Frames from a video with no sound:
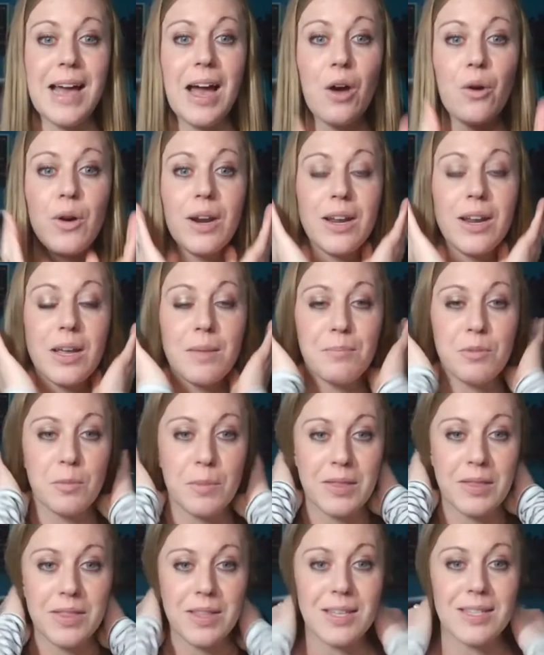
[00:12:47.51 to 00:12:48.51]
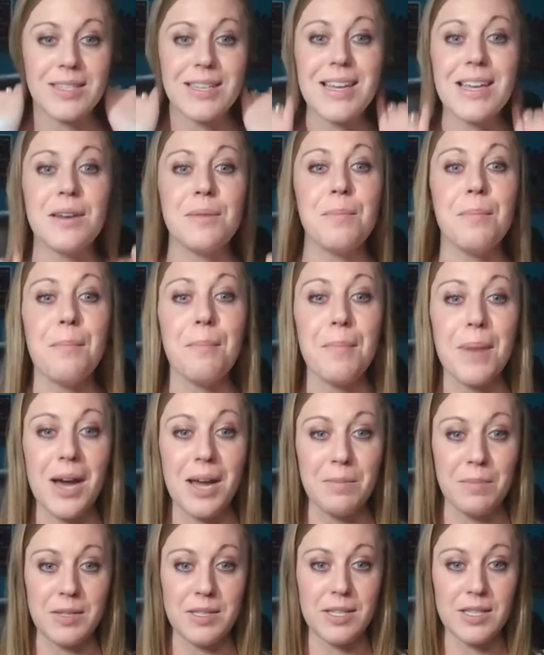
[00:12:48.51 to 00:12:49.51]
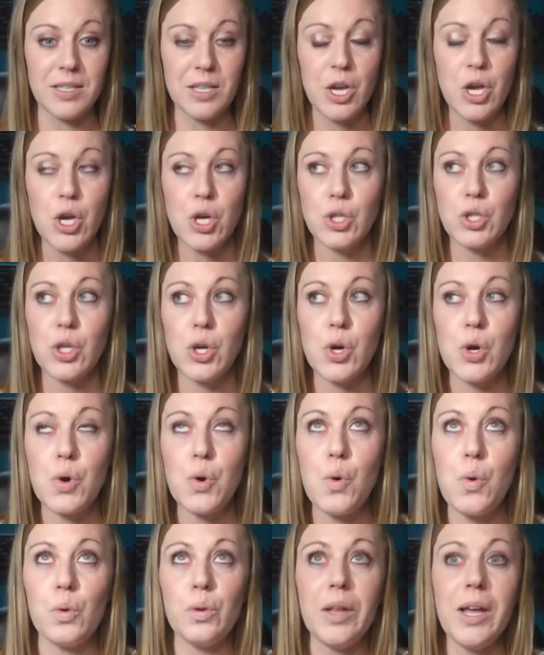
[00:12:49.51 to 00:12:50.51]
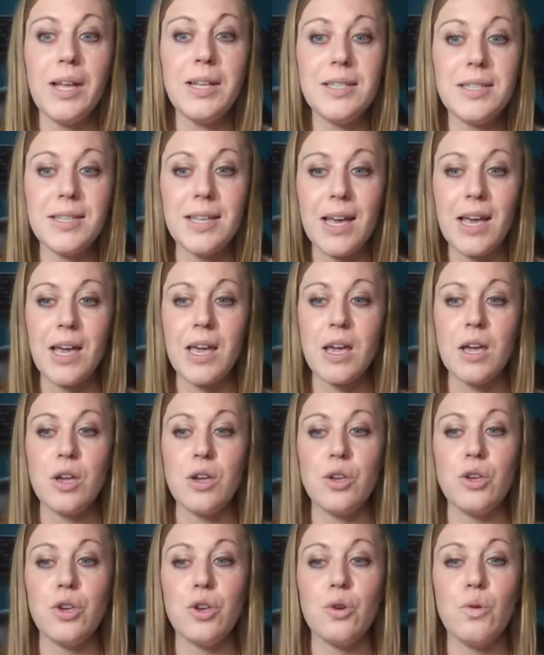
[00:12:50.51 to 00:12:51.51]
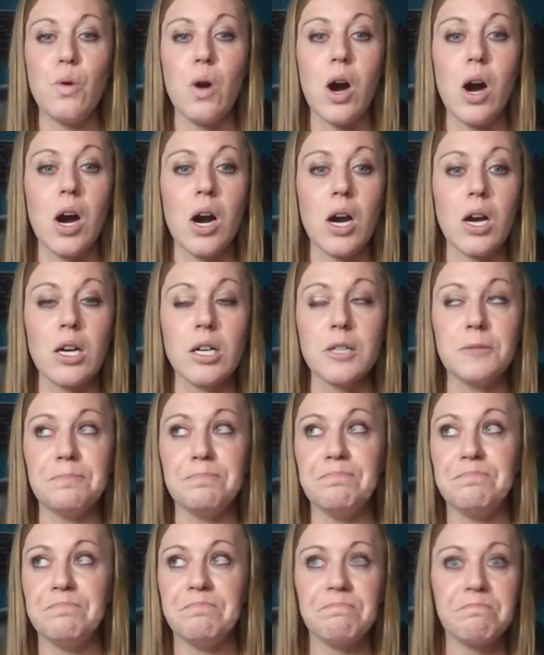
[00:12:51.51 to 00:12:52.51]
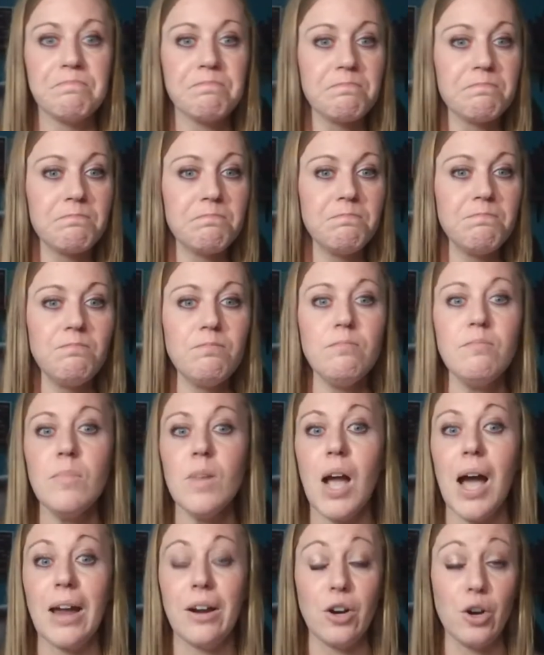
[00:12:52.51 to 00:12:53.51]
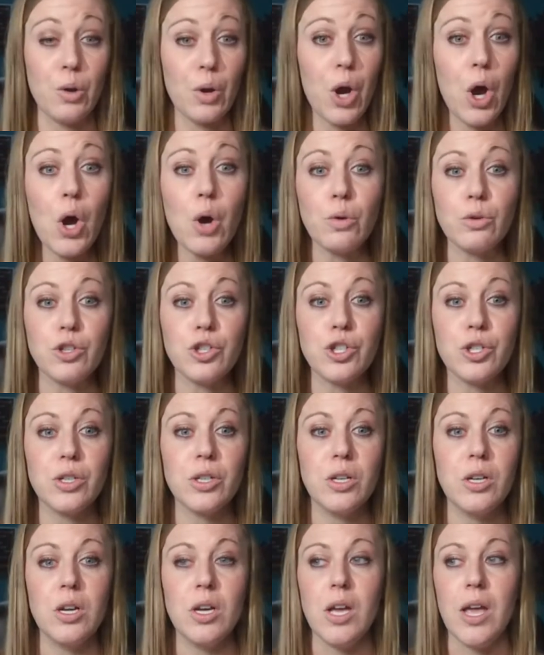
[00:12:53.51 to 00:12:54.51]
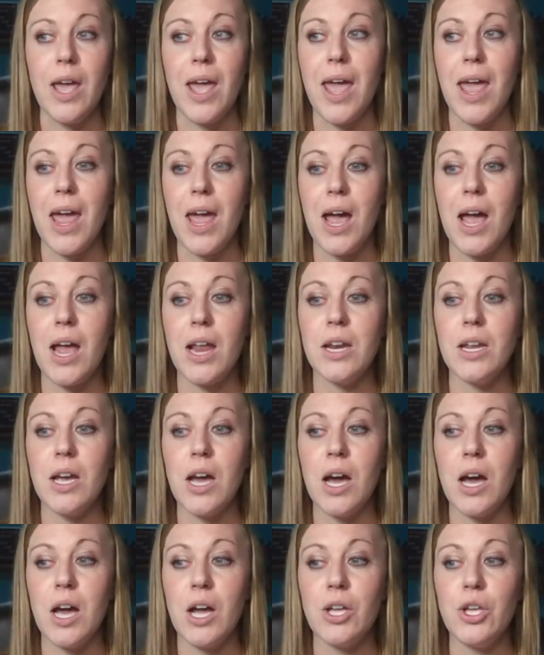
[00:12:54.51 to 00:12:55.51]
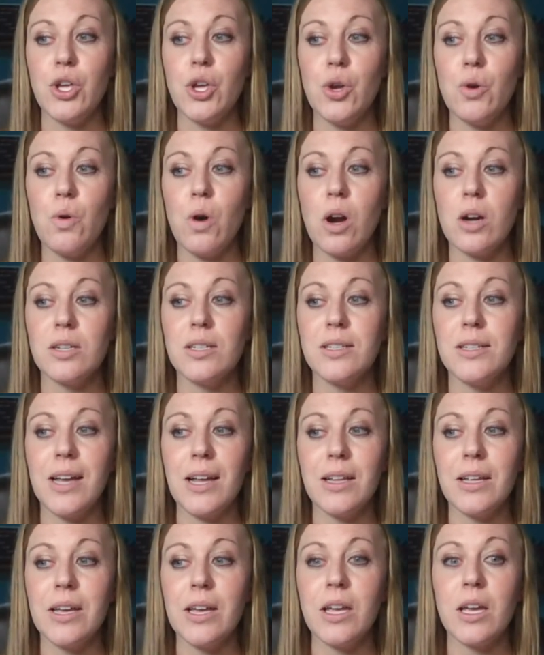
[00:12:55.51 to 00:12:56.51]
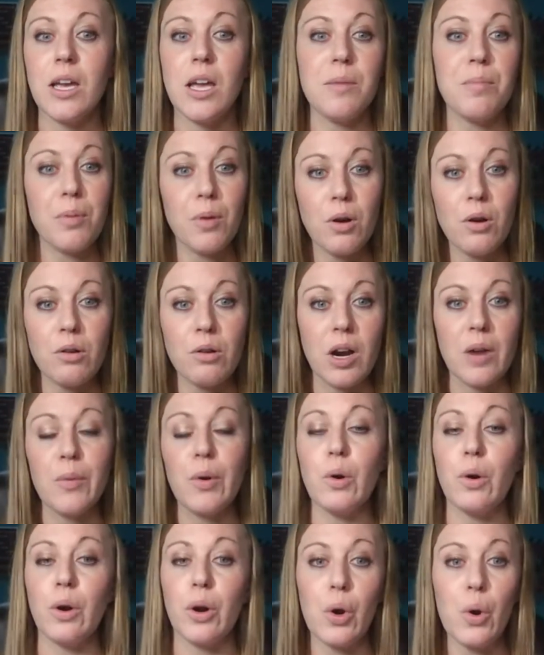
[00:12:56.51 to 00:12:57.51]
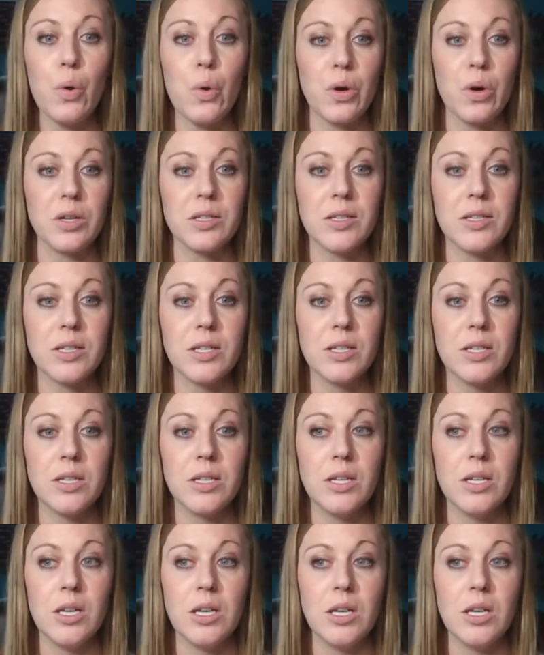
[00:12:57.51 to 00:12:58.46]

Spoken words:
How can I implement this in my business? So let's say you are, I don't know, a coach, and you are selling a program or a course.